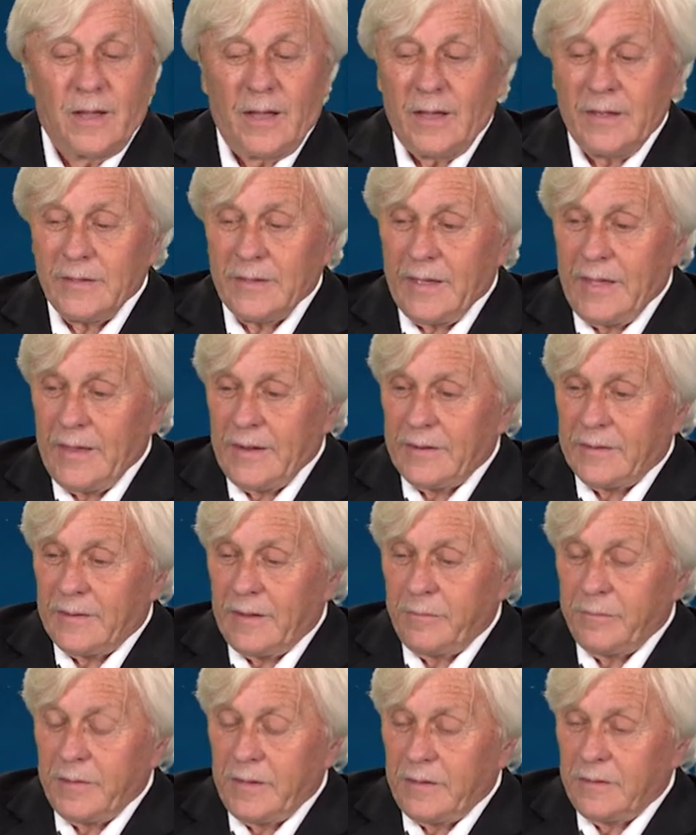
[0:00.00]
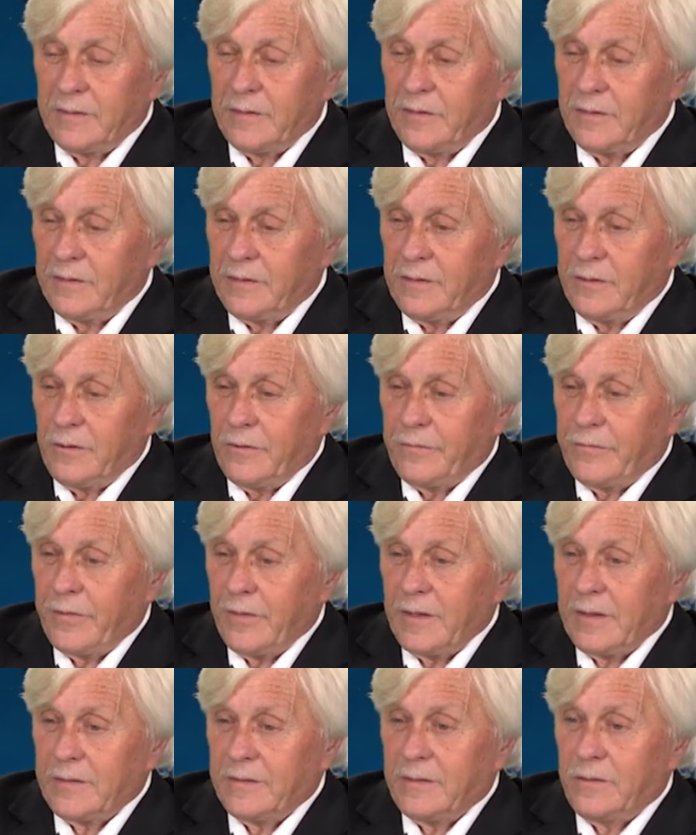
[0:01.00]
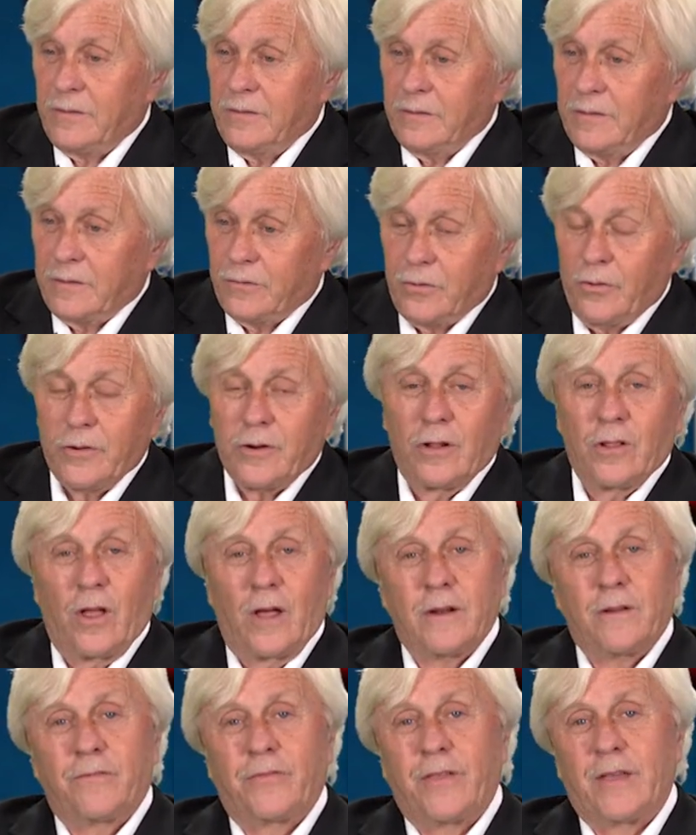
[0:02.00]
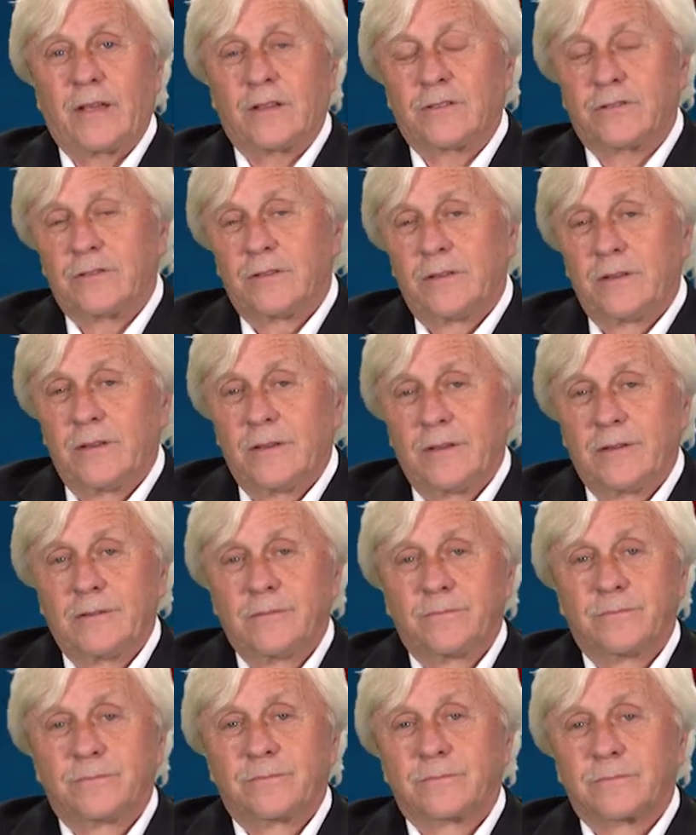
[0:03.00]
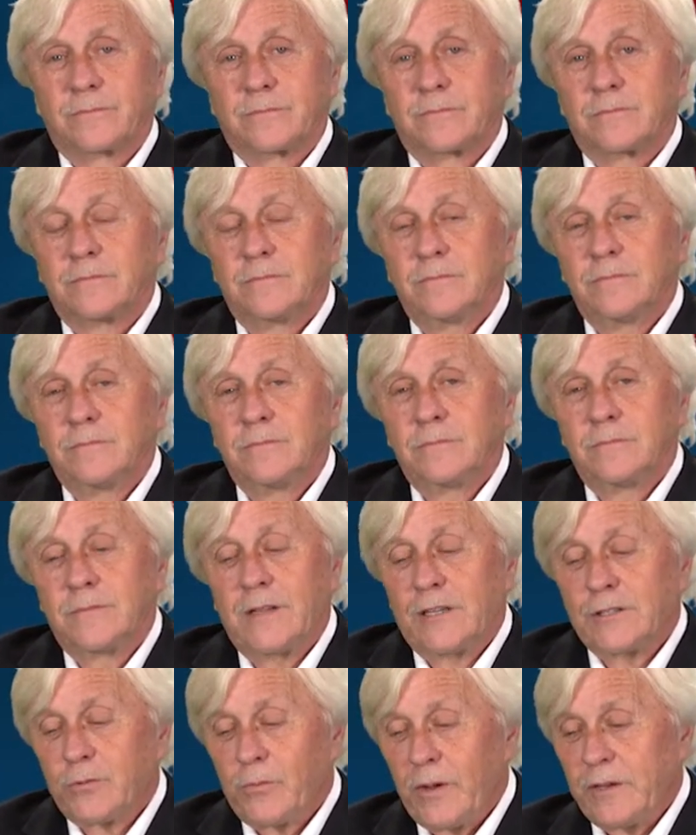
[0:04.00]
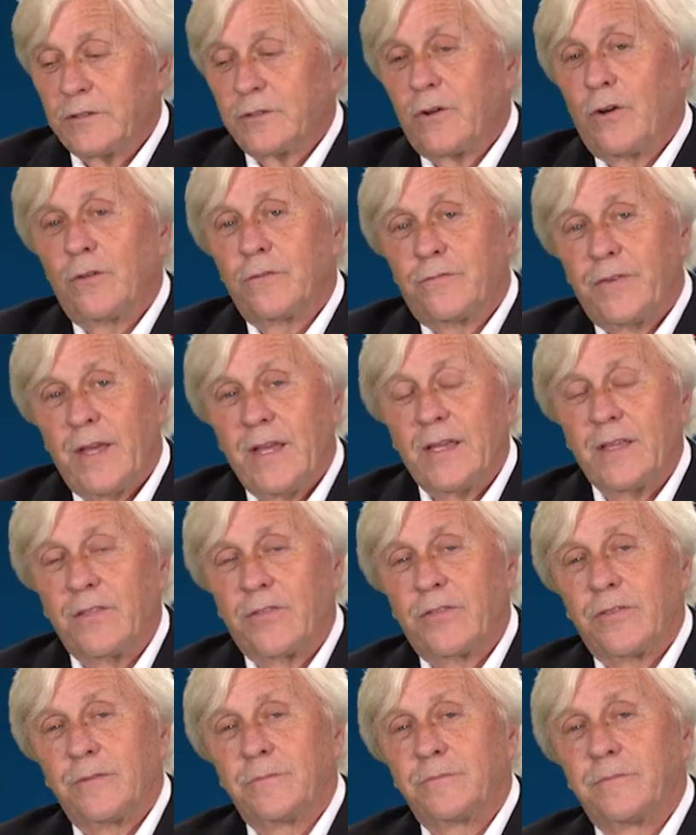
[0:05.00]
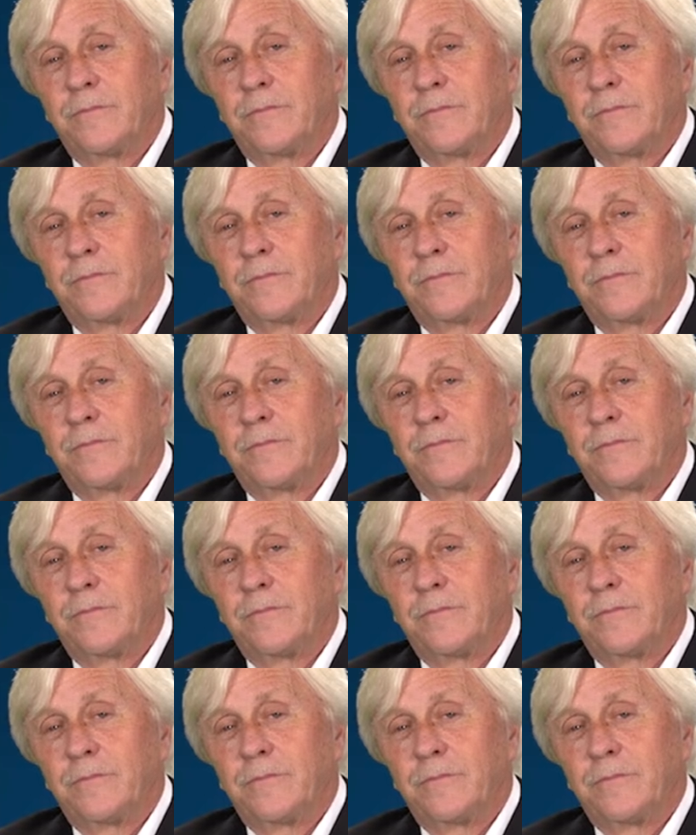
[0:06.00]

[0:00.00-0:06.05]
I get it. I mean, you don't feel like doing a lot of things. That's why it's called faith.